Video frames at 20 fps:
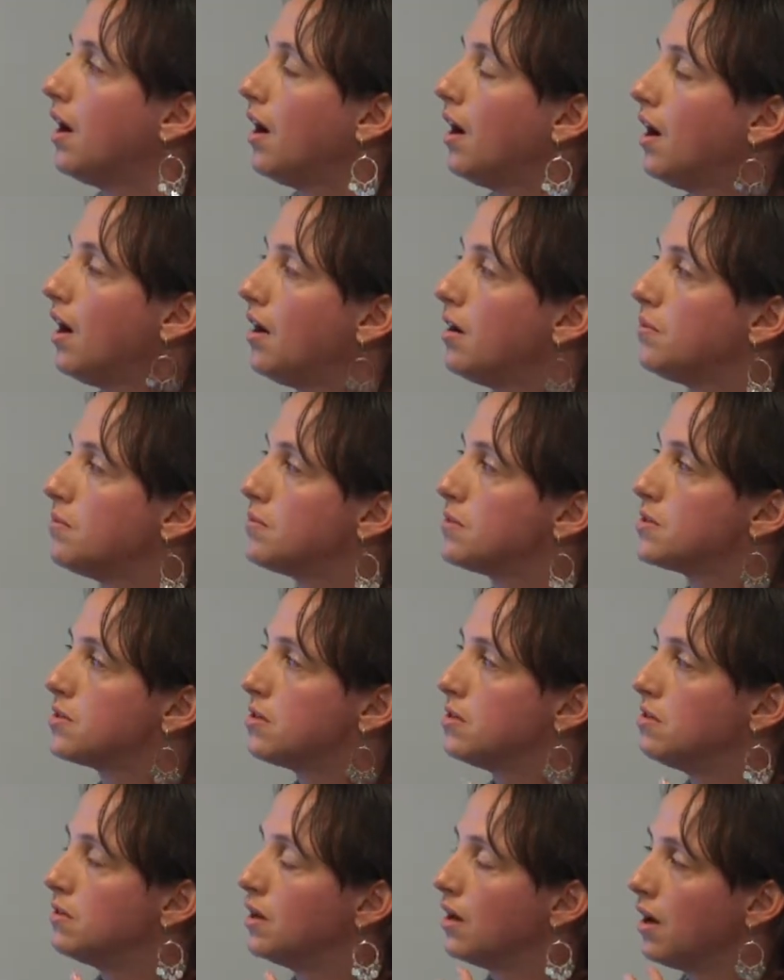
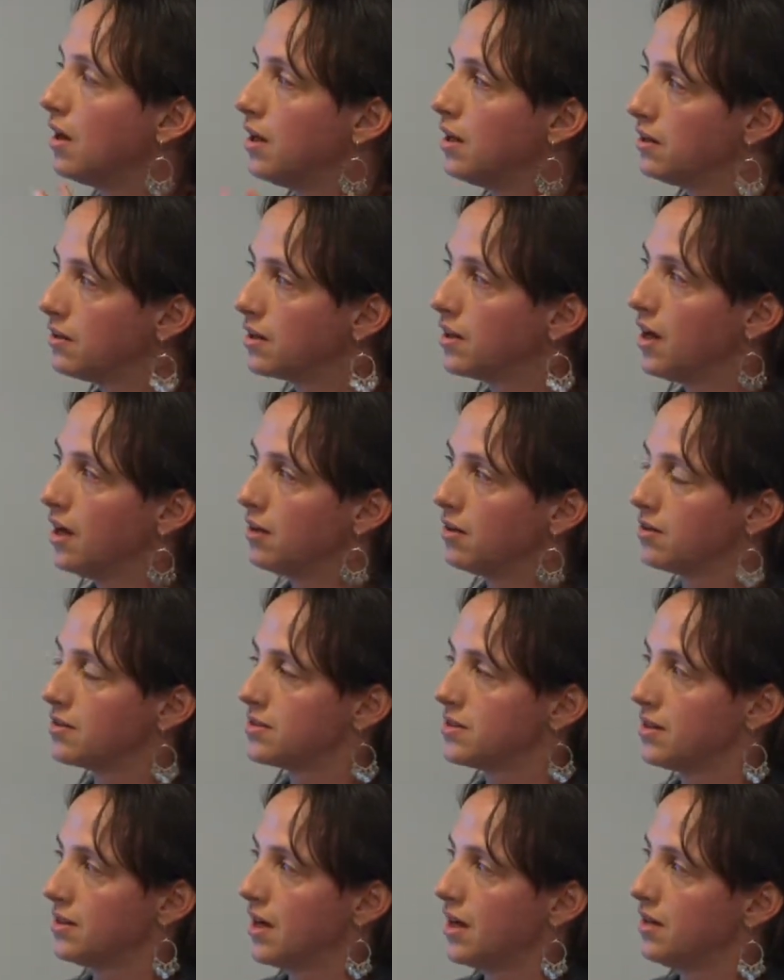So
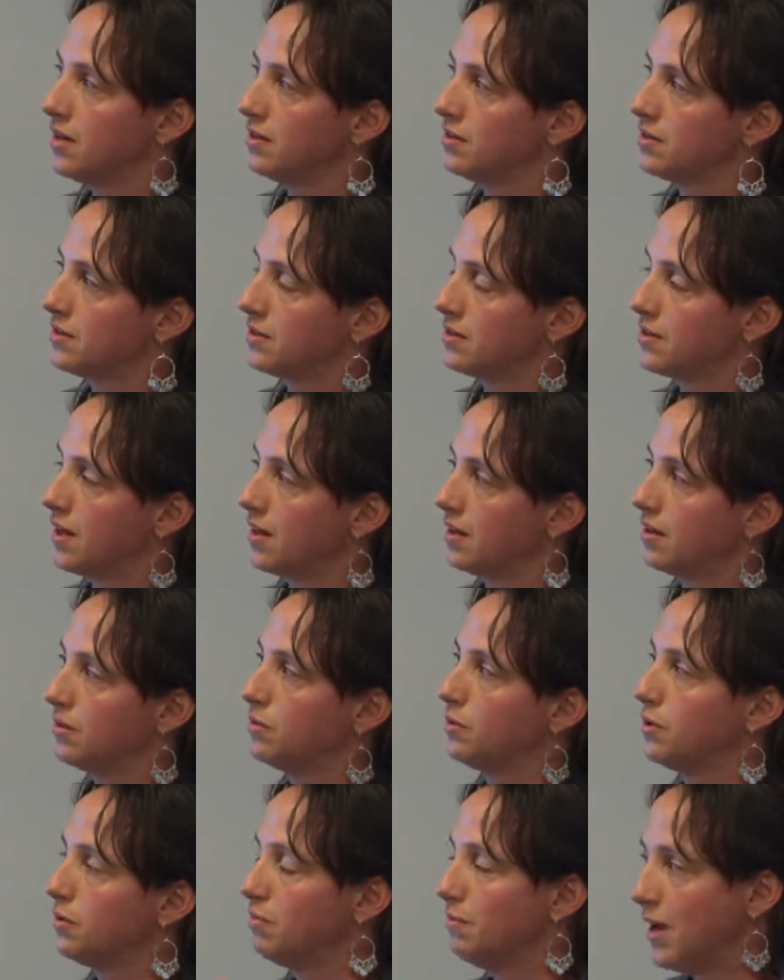indicators that I decided
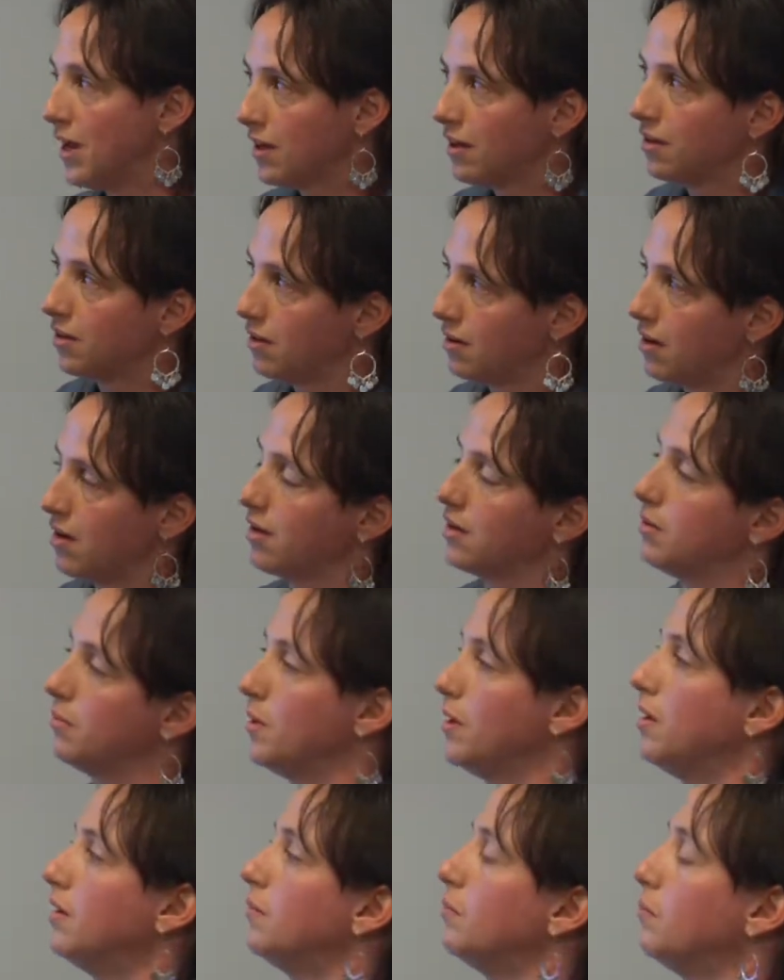would make a good
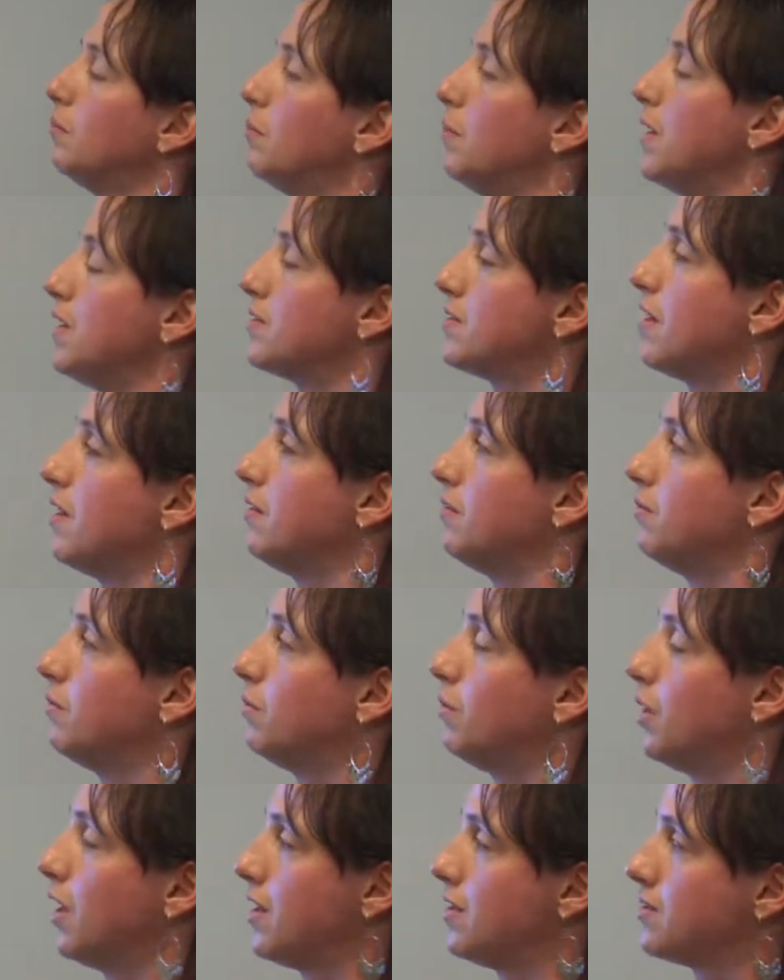argument based
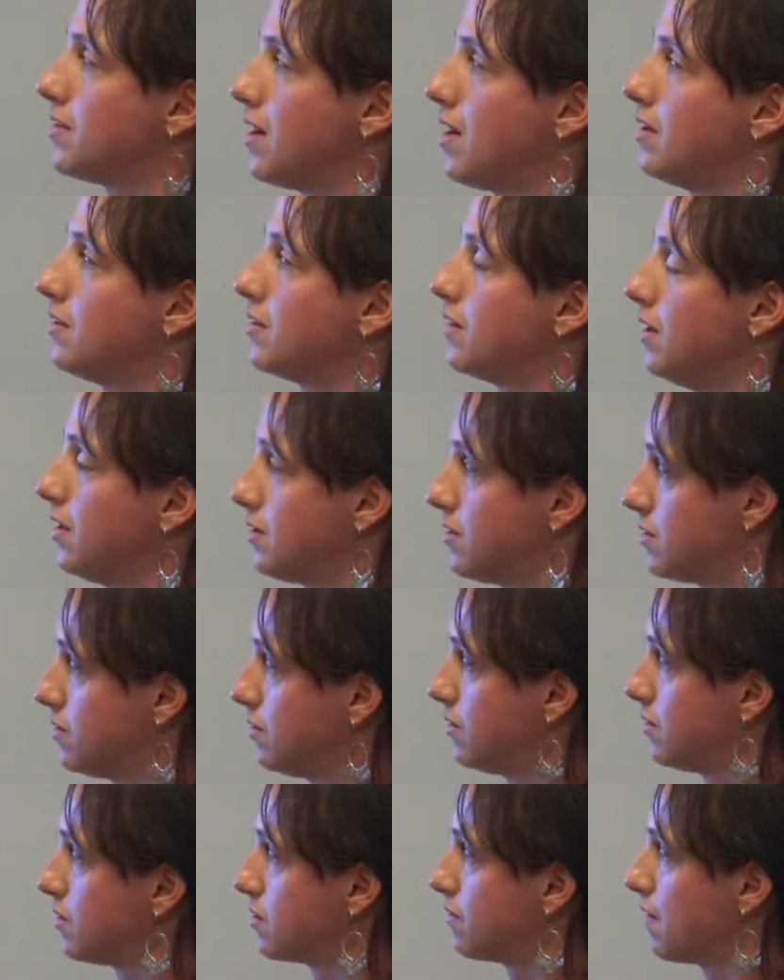on what I saw in
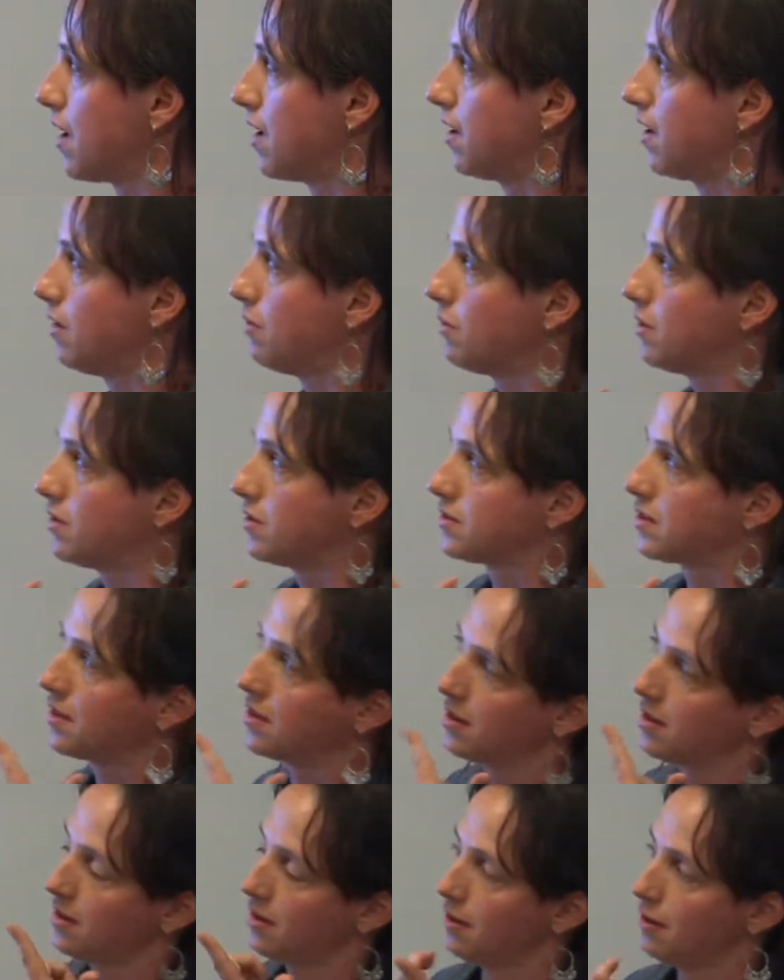students' writing was,
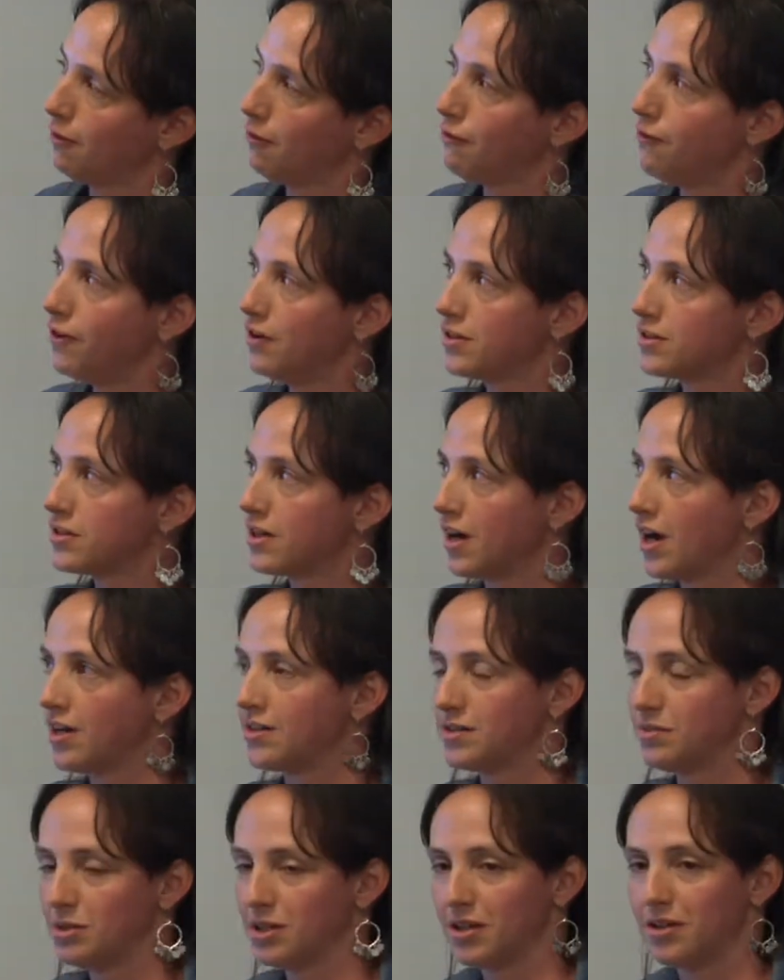first, there
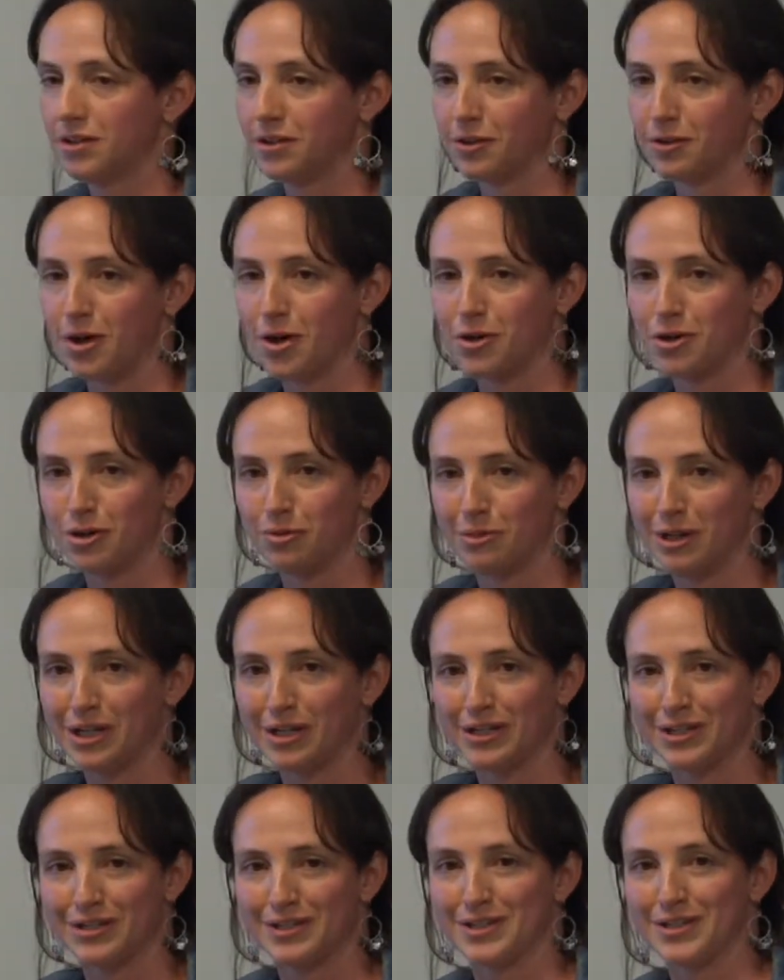had to be a clear argument.
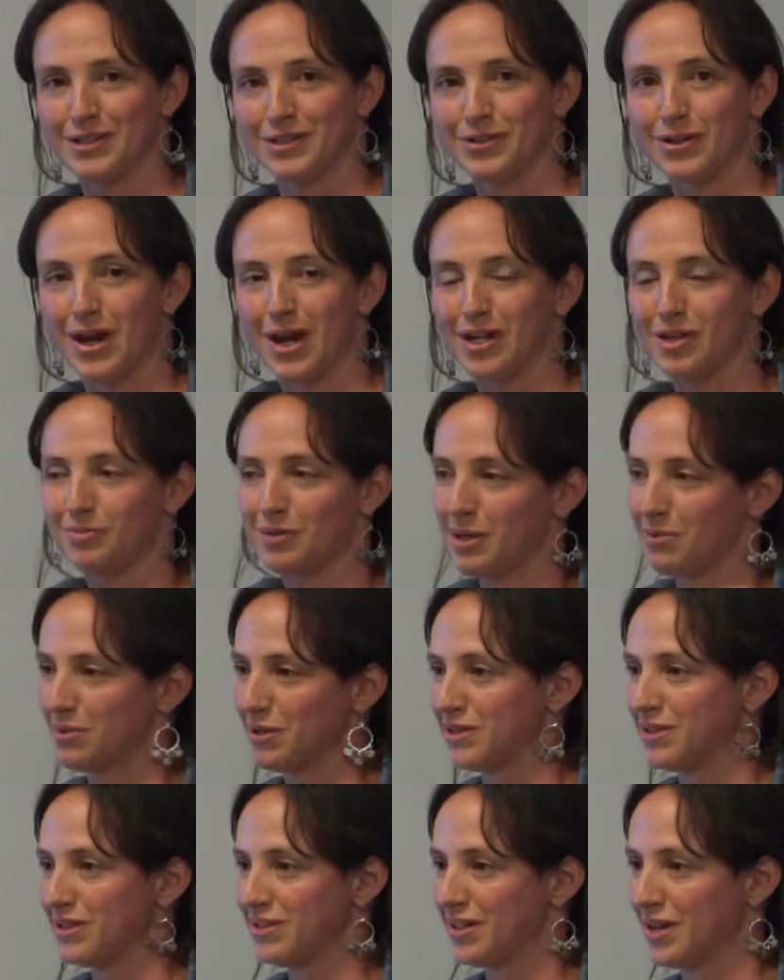So I had to be
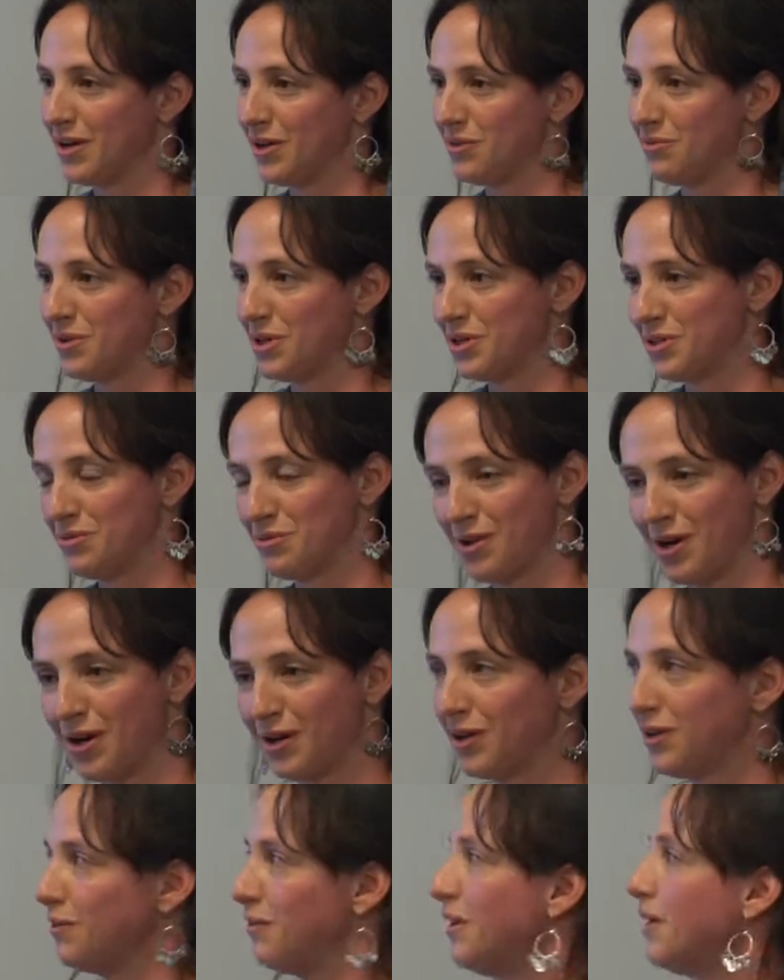able to tell what you were
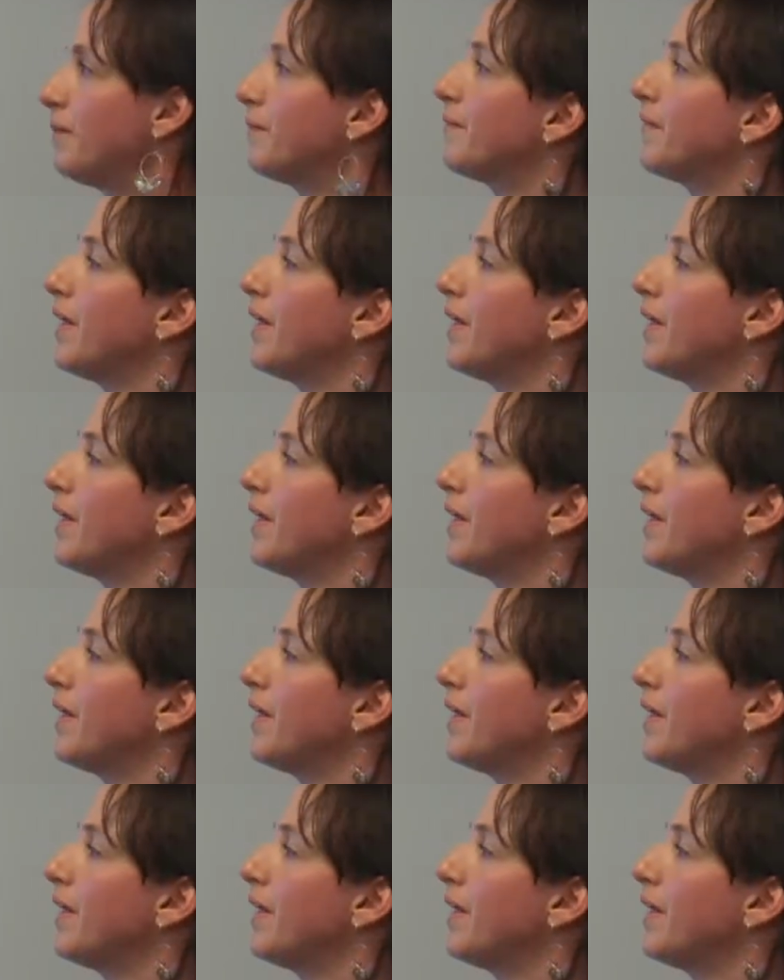arguing.